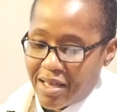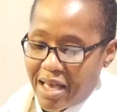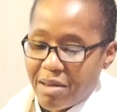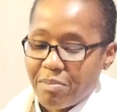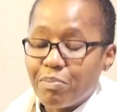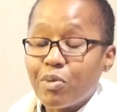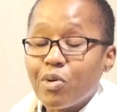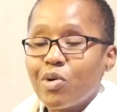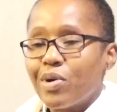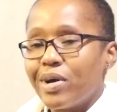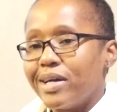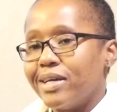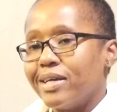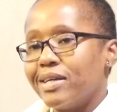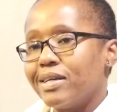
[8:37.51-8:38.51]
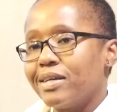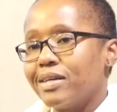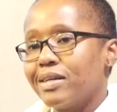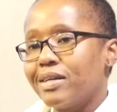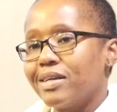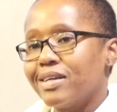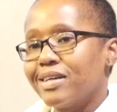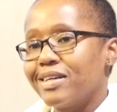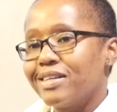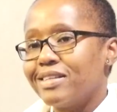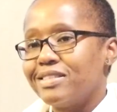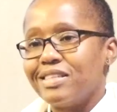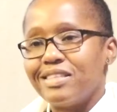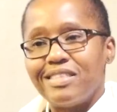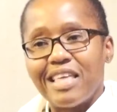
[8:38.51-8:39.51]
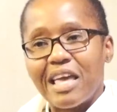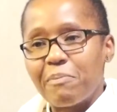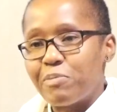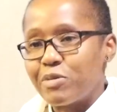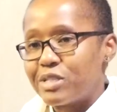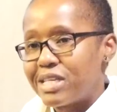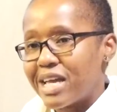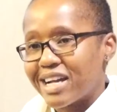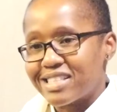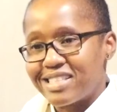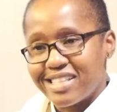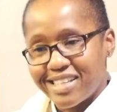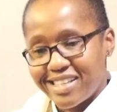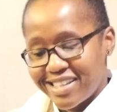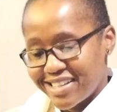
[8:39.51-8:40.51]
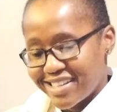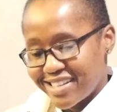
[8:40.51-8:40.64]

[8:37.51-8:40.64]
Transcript: And boy, did they protect it.